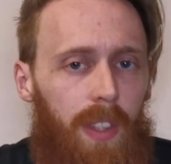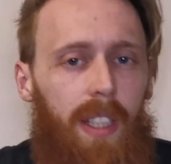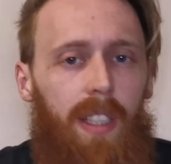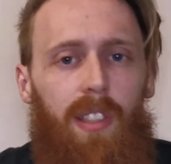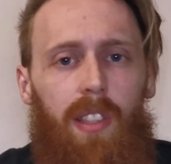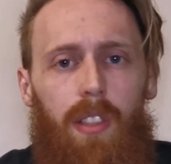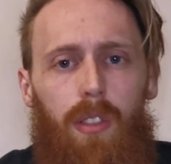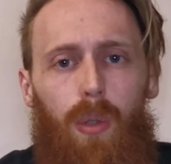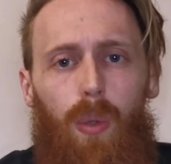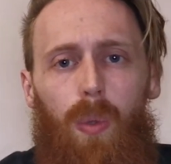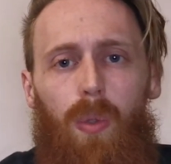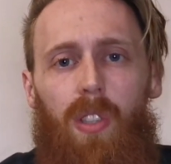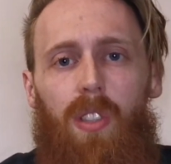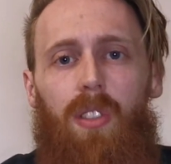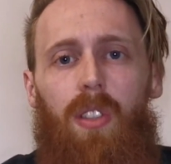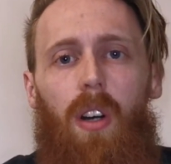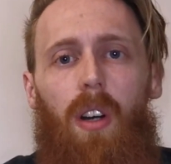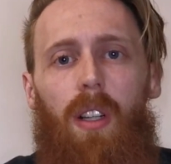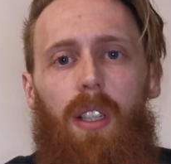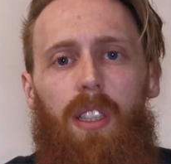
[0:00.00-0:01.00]
This is all
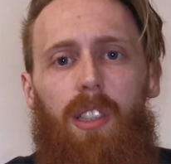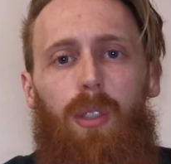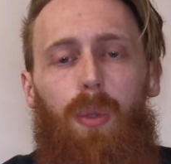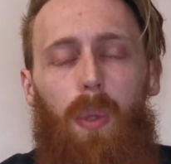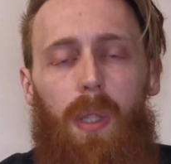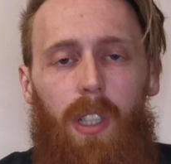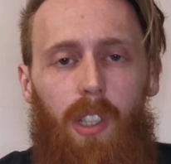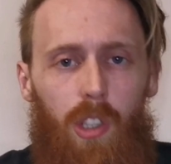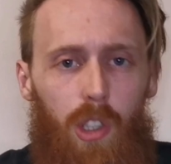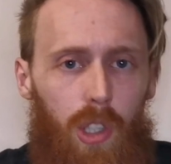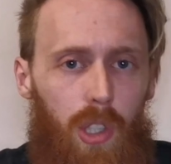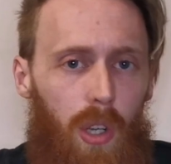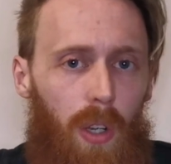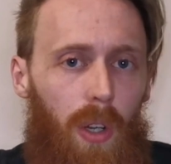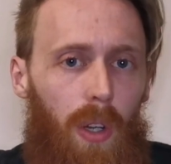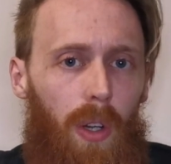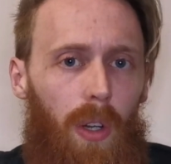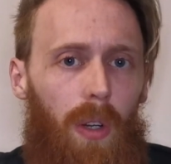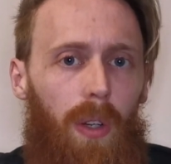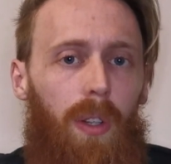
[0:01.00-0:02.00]
designed to
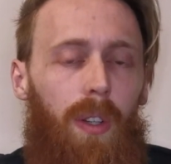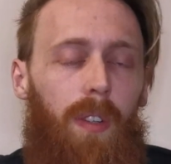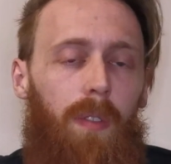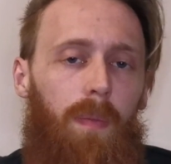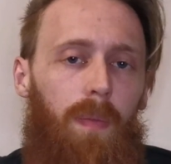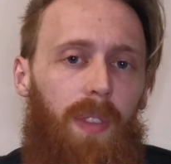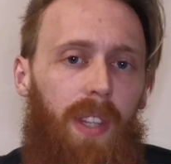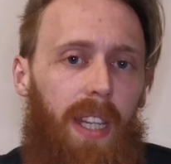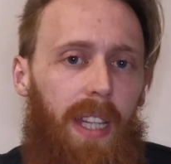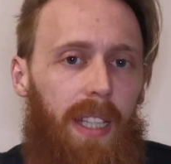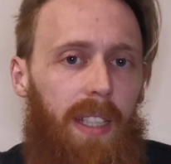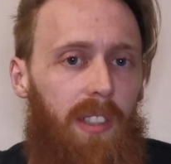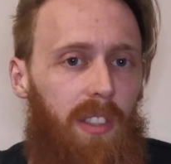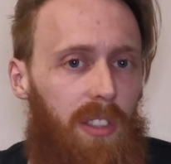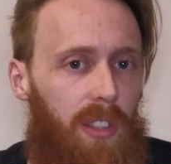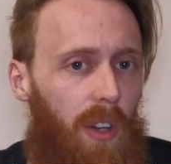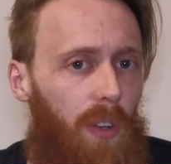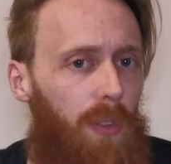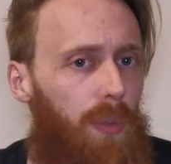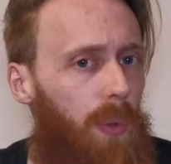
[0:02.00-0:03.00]
ensure
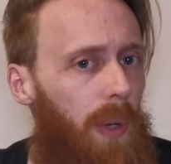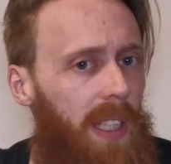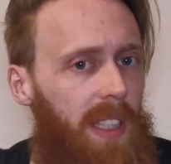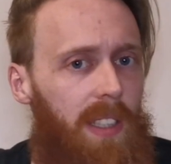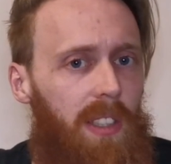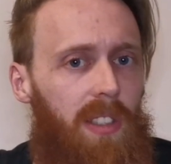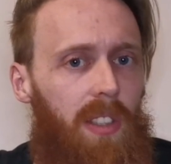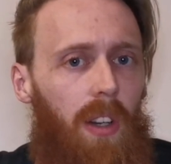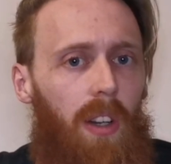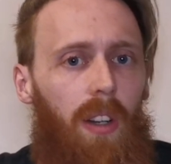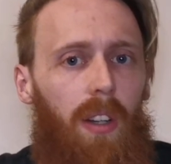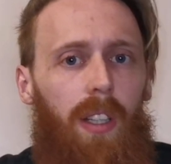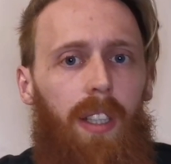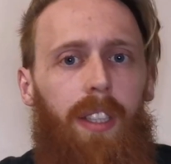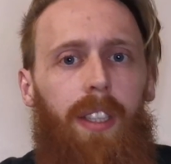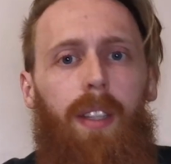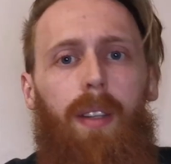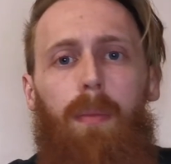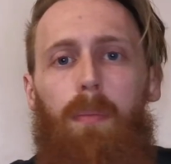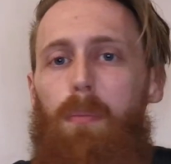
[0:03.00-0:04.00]
that software
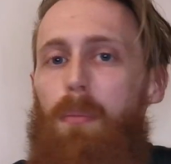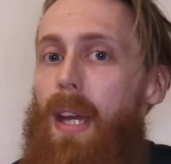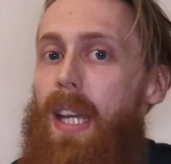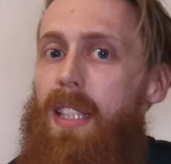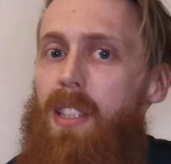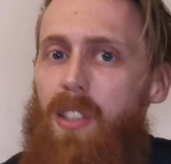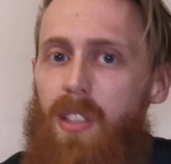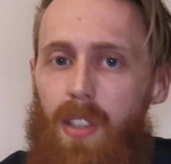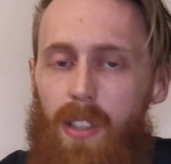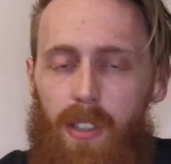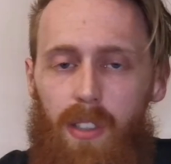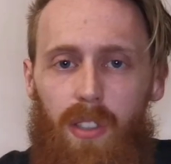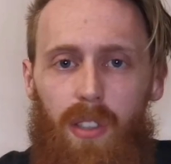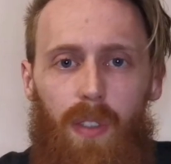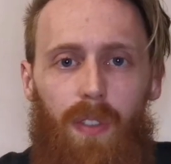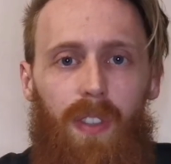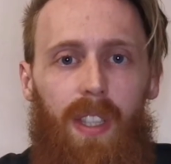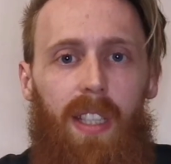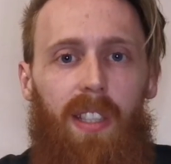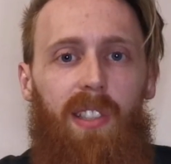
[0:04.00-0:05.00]
design,
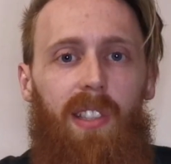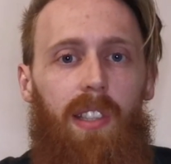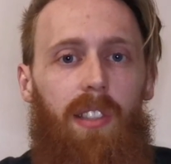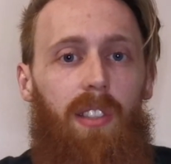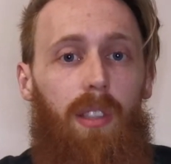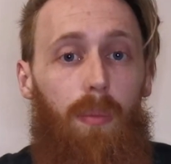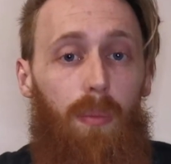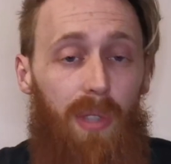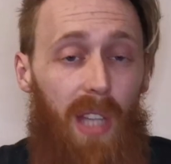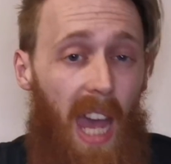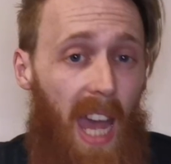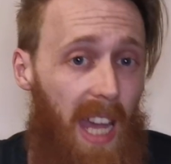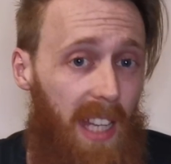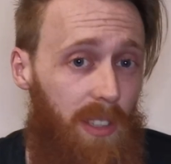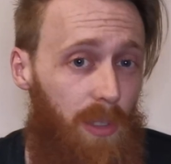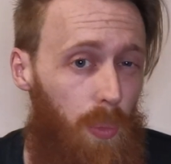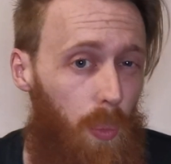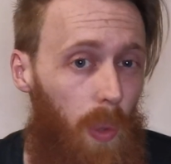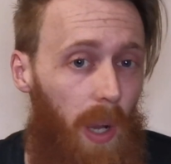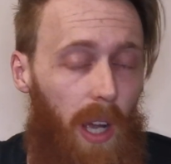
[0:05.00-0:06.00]
maintenance of these systems,
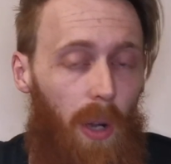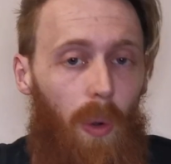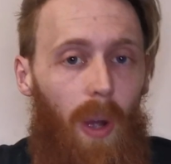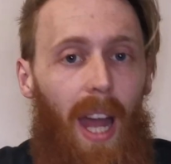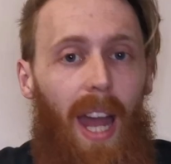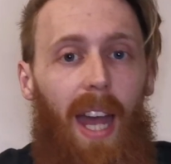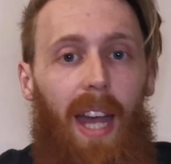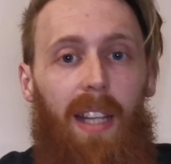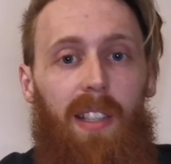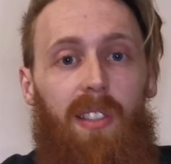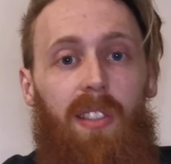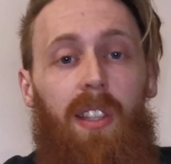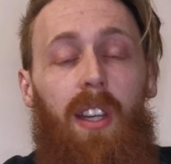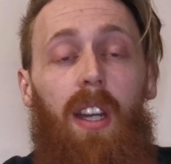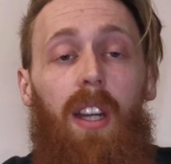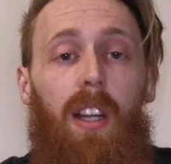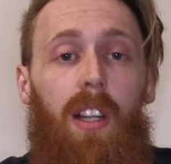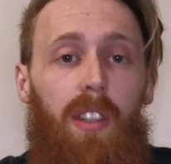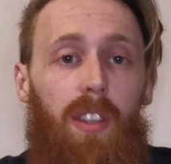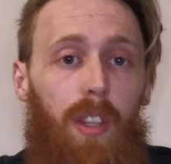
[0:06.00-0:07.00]
as well
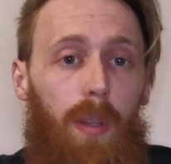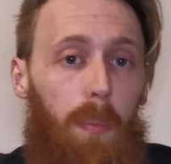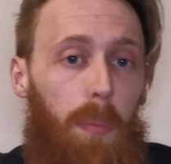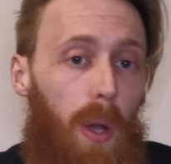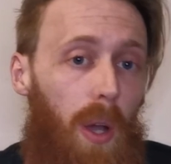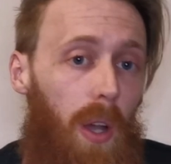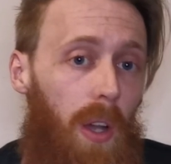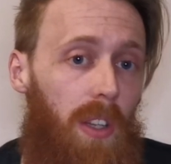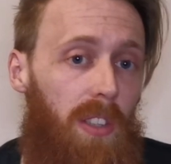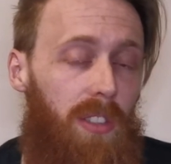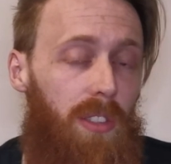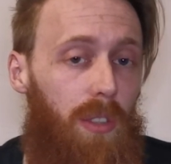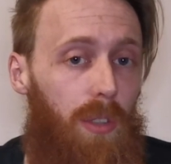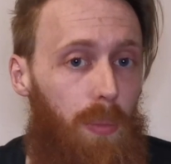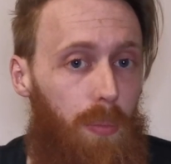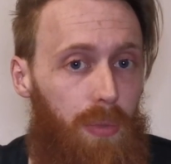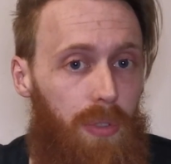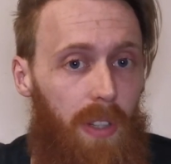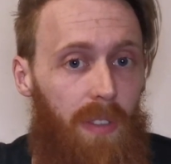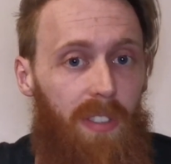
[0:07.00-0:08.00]
as the
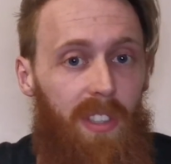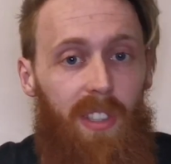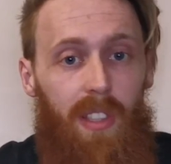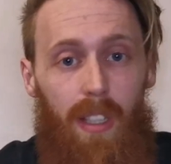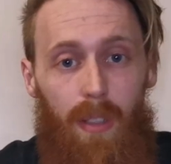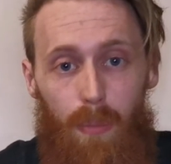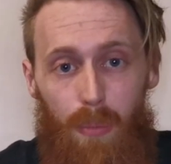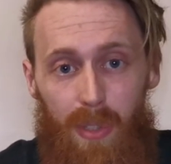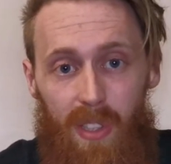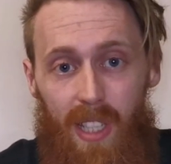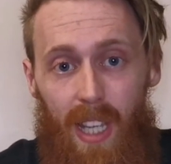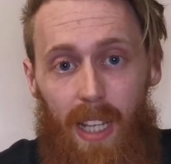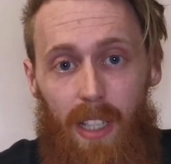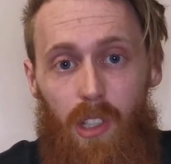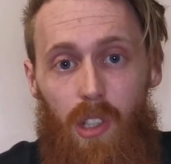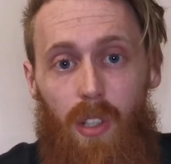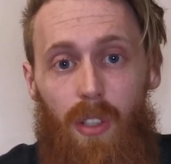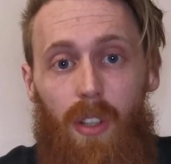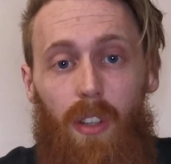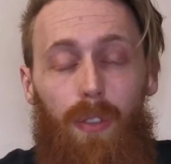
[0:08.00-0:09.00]
personal privacy and
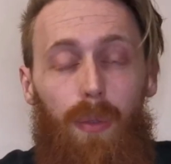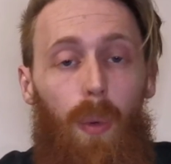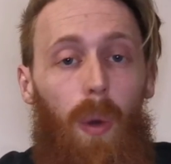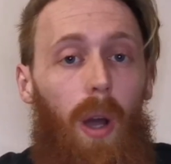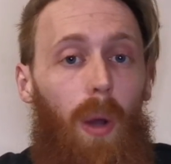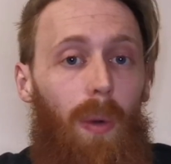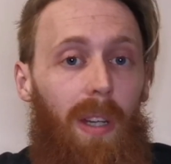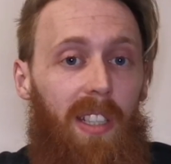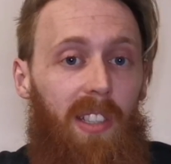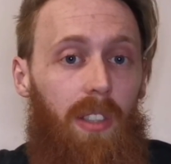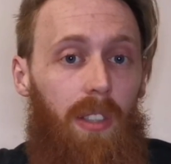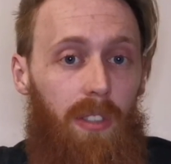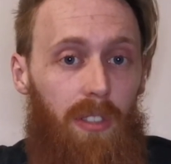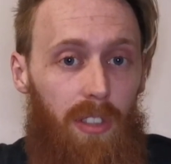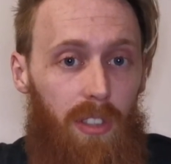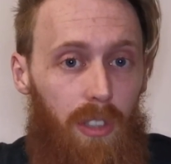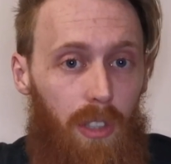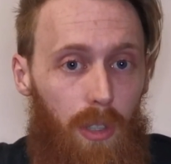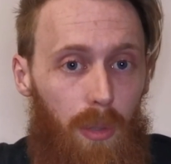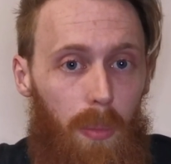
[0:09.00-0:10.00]
protection of Huawei's
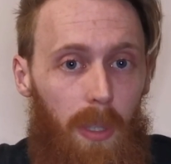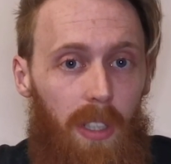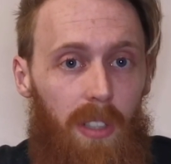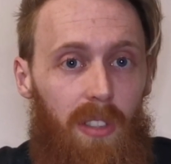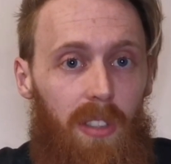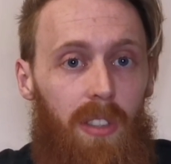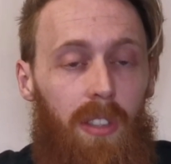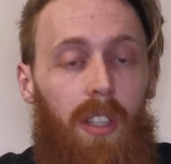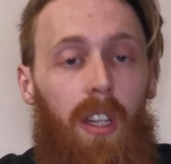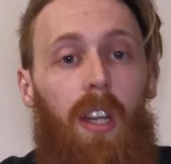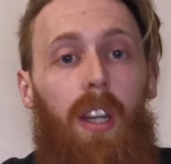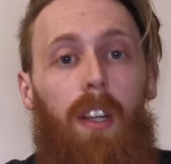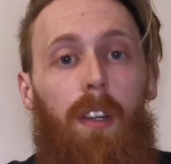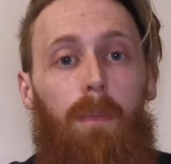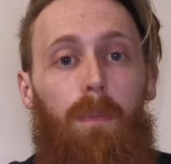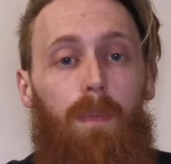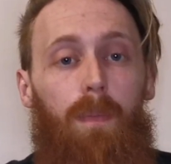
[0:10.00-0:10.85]
consumers